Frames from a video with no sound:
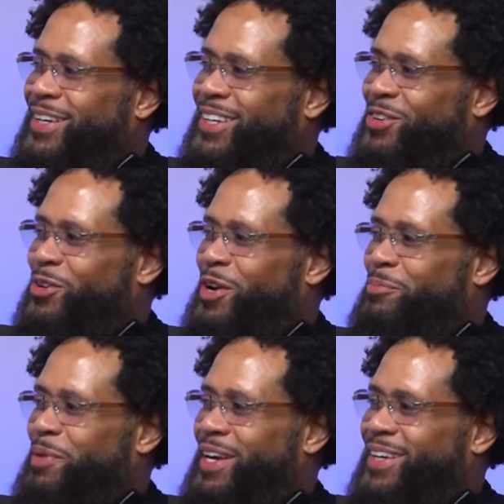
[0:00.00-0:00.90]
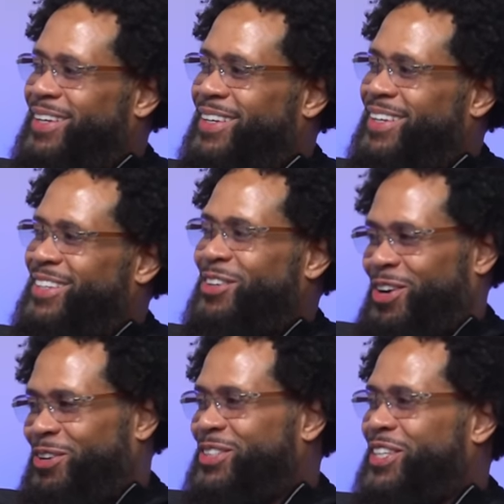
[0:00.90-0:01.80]
You know what I mean? Yeah. You
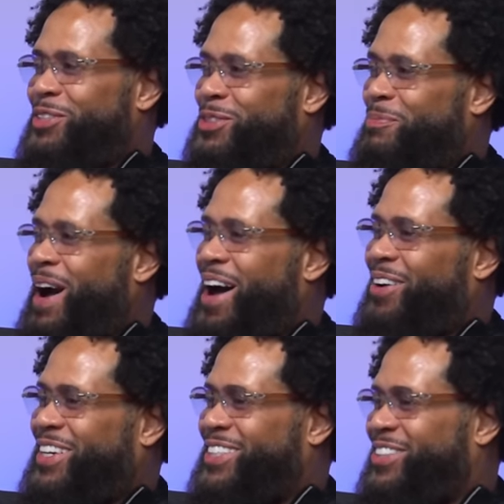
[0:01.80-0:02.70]
know, see you smile, because you